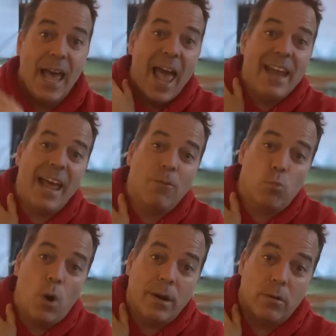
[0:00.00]

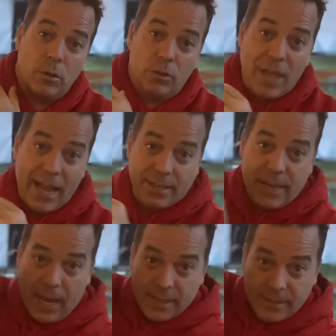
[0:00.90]
And what that
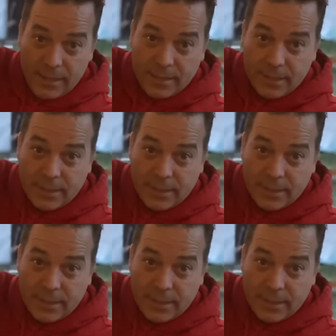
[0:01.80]
does is it